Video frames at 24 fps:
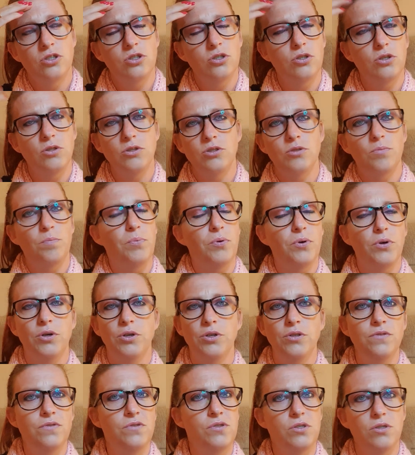to
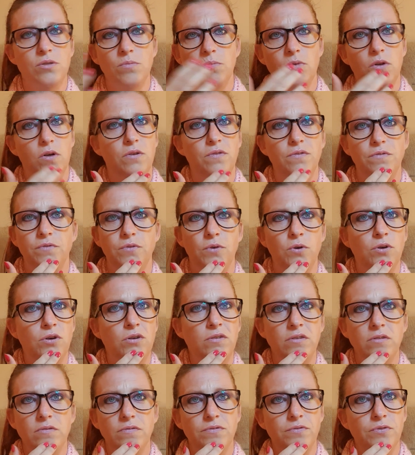prove some love
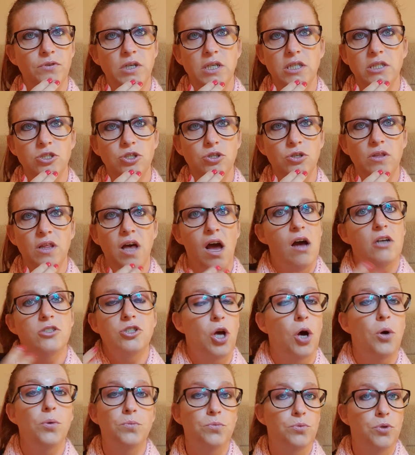for each other. I
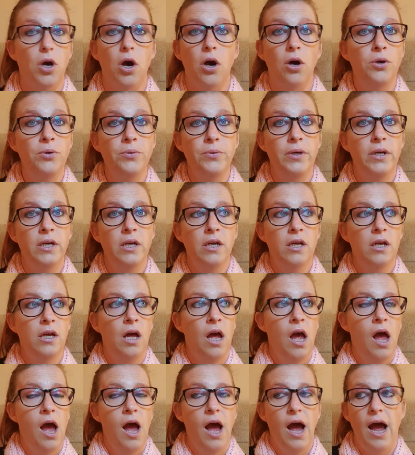don't know.
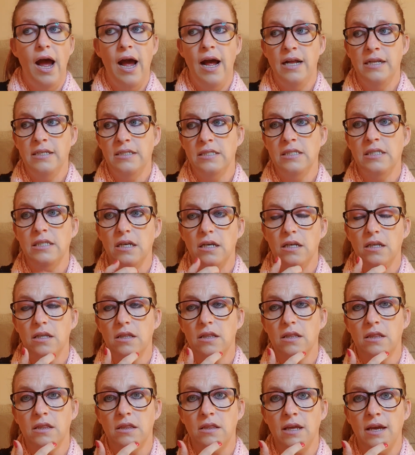And
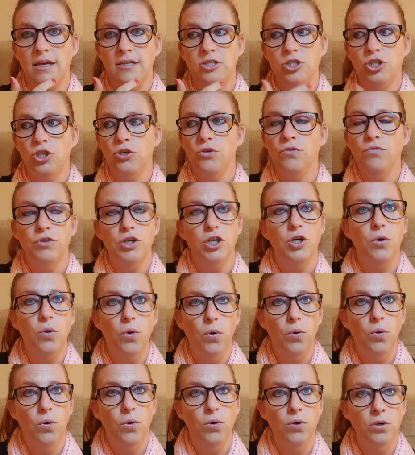they do
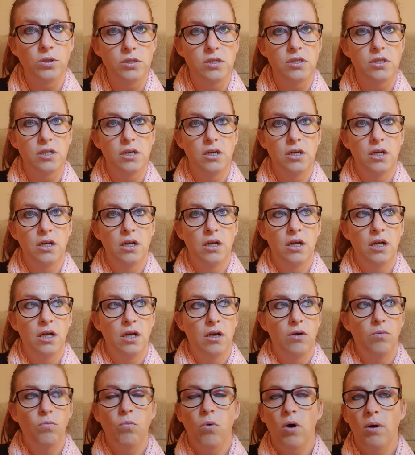record
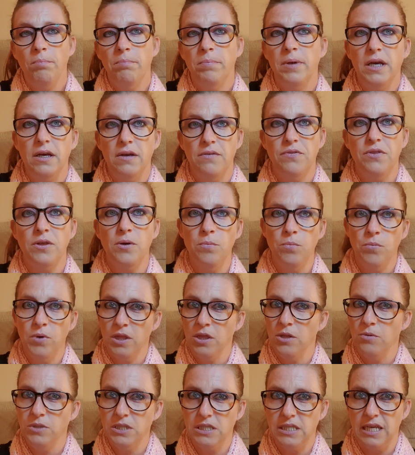one bit of them when
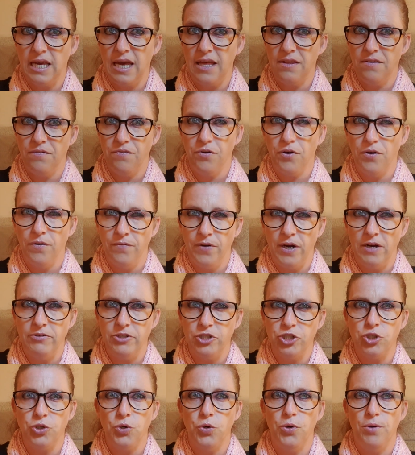they were together for a very
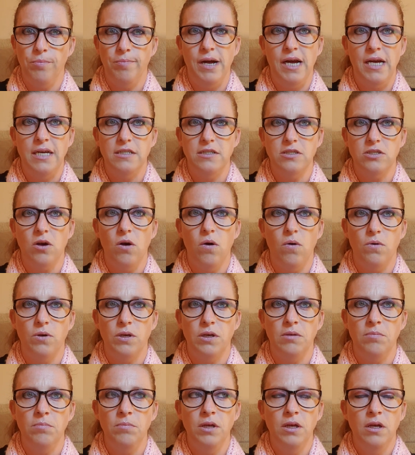short amount of
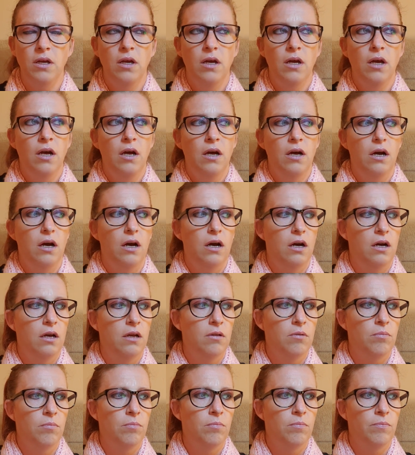time.
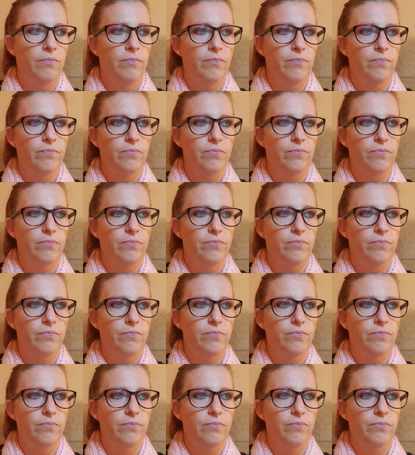And